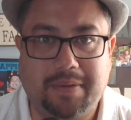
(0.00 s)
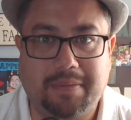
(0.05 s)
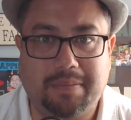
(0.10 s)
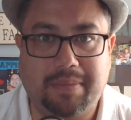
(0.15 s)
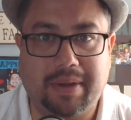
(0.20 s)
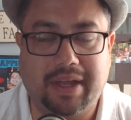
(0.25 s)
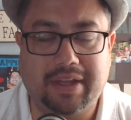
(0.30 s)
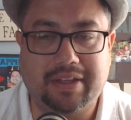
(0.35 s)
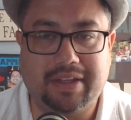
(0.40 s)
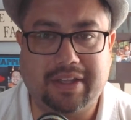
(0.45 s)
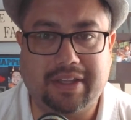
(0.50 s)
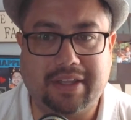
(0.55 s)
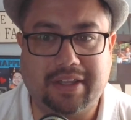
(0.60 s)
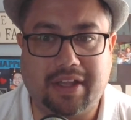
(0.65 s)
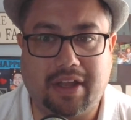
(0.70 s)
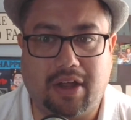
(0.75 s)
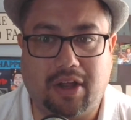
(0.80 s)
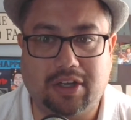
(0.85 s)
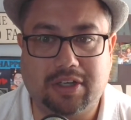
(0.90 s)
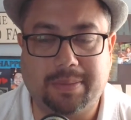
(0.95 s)
but
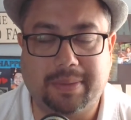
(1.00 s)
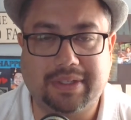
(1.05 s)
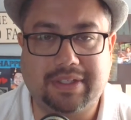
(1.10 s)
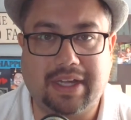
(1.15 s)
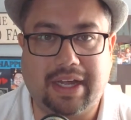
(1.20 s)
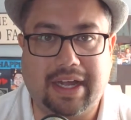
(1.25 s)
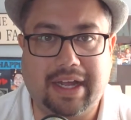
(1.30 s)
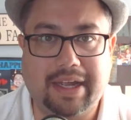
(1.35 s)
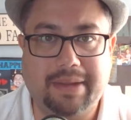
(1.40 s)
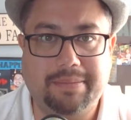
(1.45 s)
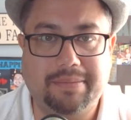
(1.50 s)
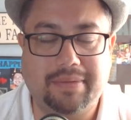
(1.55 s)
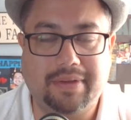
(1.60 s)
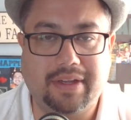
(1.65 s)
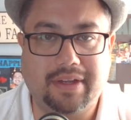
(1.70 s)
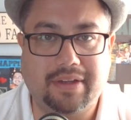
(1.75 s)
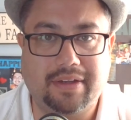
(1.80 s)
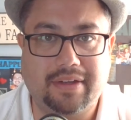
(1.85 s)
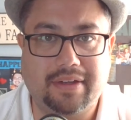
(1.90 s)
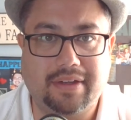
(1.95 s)
the ultimate time,
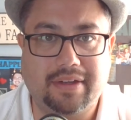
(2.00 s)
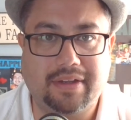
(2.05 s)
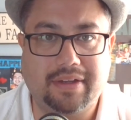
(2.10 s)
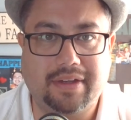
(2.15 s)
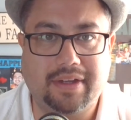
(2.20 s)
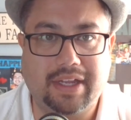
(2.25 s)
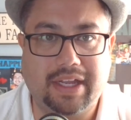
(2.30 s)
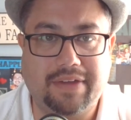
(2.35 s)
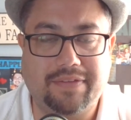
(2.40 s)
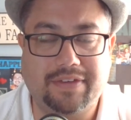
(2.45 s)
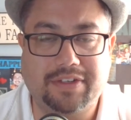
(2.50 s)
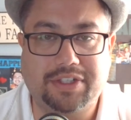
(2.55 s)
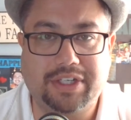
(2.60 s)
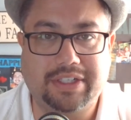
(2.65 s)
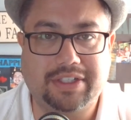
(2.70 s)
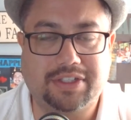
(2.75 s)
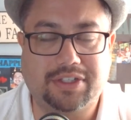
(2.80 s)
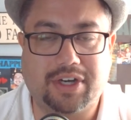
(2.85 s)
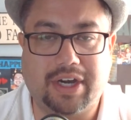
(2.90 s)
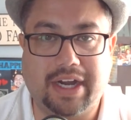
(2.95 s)
even
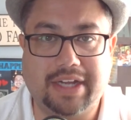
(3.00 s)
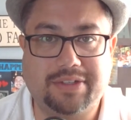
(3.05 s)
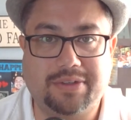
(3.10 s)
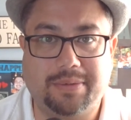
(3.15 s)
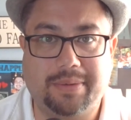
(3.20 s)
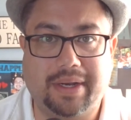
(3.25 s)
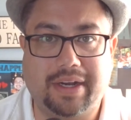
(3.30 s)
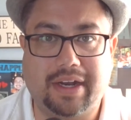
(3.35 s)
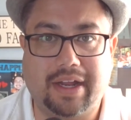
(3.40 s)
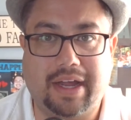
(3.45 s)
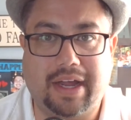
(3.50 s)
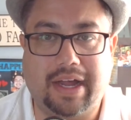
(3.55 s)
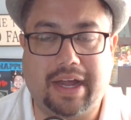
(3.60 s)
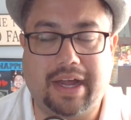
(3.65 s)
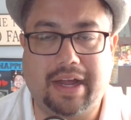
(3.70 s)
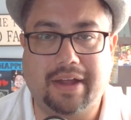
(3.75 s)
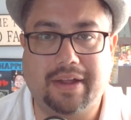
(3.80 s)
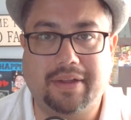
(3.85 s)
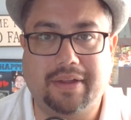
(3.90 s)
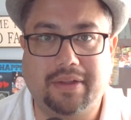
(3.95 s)
Jesus Christ admit,
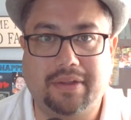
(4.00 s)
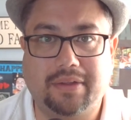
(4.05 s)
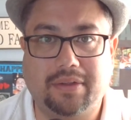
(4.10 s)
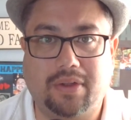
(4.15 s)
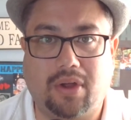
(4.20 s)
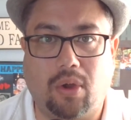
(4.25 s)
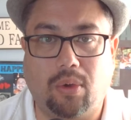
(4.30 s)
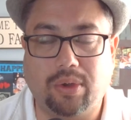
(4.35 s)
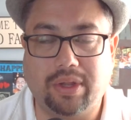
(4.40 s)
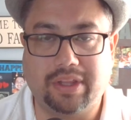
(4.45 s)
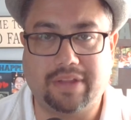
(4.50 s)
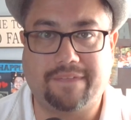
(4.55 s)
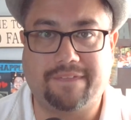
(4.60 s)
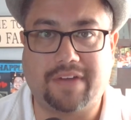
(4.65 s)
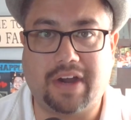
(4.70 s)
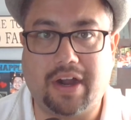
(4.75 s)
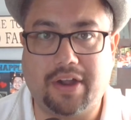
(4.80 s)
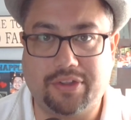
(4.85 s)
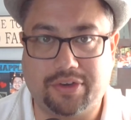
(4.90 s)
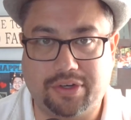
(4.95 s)
only the
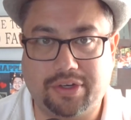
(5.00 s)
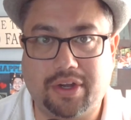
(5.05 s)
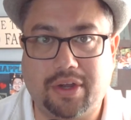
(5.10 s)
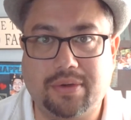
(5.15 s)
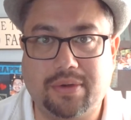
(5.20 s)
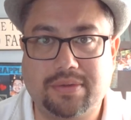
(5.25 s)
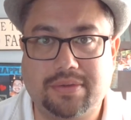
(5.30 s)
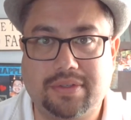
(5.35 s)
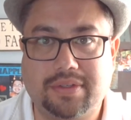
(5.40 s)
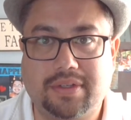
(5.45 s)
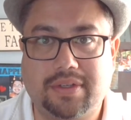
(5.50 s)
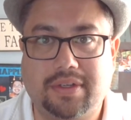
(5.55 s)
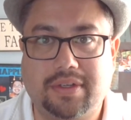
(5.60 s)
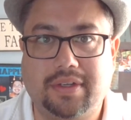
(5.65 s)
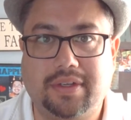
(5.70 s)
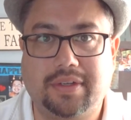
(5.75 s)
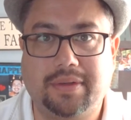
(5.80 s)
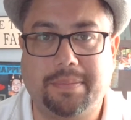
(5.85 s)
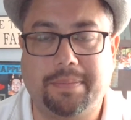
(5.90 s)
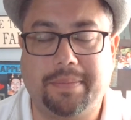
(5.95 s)
Father knows
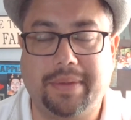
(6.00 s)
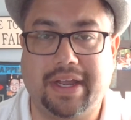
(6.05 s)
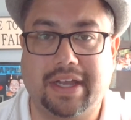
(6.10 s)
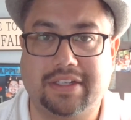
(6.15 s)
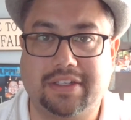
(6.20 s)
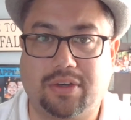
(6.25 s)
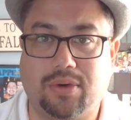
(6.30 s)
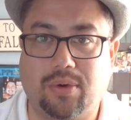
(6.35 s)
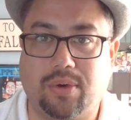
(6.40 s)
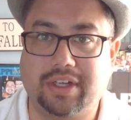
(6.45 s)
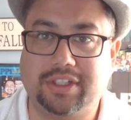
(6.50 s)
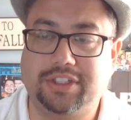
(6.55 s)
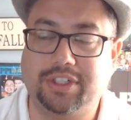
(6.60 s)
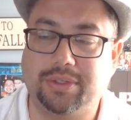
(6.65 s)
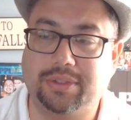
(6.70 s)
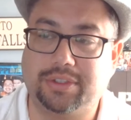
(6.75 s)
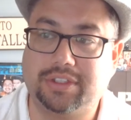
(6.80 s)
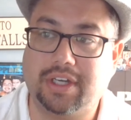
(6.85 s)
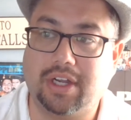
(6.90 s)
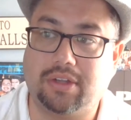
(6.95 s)
because according to
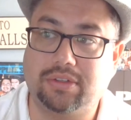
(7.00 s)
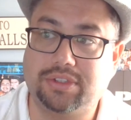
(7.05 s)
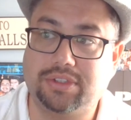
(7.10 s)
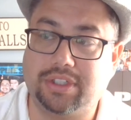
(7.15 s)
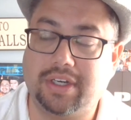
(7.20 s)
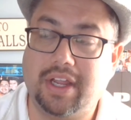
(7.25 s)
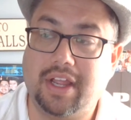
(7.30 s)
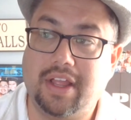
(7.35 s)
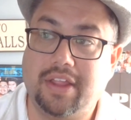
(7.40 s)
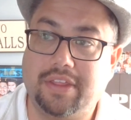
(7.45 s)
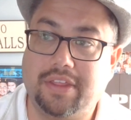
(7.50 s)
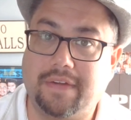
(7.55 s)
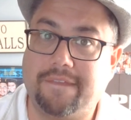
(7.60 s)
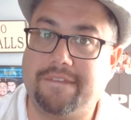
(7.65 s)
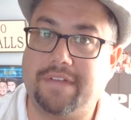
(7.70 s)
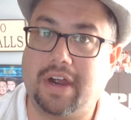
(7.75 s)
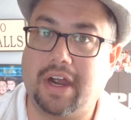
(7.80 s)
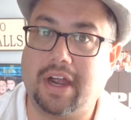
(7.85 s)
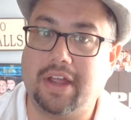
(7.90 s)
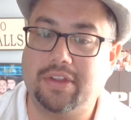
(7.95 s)
Jewish culture, the
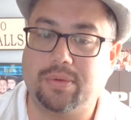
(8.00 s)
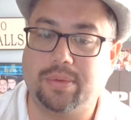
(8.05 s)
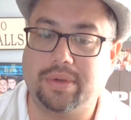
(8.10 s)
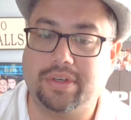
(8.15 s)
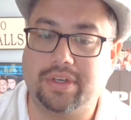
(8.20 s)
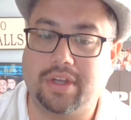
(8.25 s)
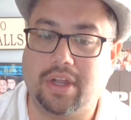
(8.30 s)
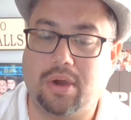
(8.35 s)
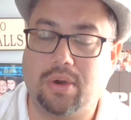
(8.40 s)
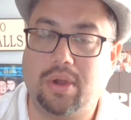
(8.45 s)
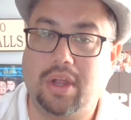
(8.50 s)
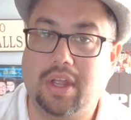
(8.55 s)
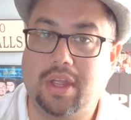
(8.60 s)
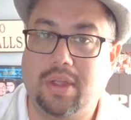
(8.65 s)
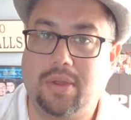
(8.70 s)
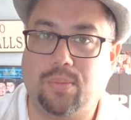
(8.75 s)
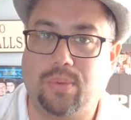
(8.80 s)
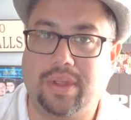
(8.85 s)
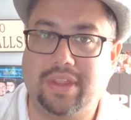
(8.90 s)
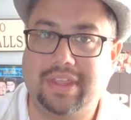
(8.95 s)
father would know
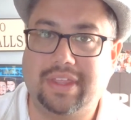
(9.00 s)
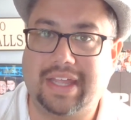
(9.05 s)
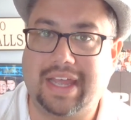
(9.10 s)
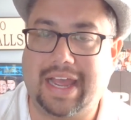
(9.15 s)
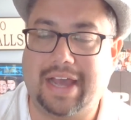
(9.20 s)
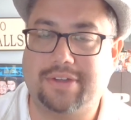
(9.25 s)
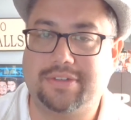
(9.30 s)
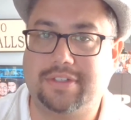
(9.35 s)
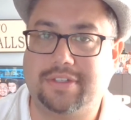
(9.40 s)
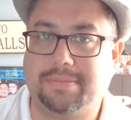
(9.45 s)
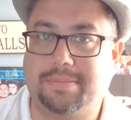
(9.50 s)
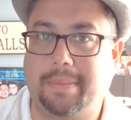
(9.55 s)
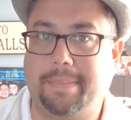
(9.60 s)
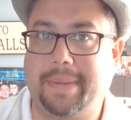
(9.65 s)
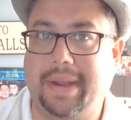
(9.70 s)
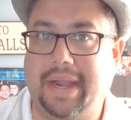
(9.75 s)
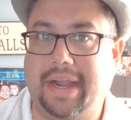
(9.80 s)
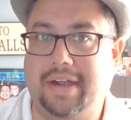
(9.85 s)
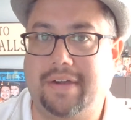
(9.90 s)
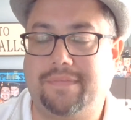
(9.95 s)
when the house is
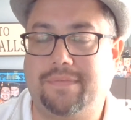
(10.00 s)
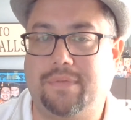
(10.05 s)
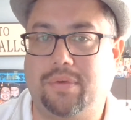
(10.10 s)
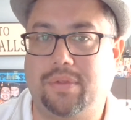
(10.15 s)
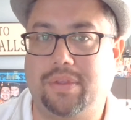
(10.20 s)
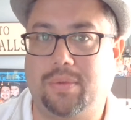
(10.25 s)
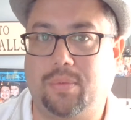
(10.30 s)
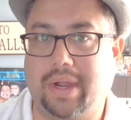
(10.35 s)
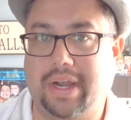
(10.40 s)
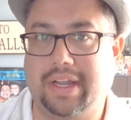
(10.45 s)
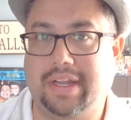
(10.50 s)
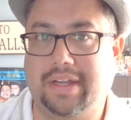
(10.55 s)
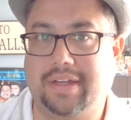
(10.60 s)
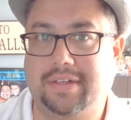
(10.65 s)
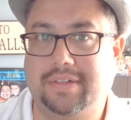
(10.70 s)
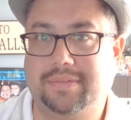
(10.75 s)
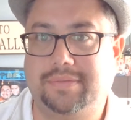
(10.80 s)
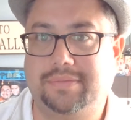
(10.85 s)
prepared for the wedding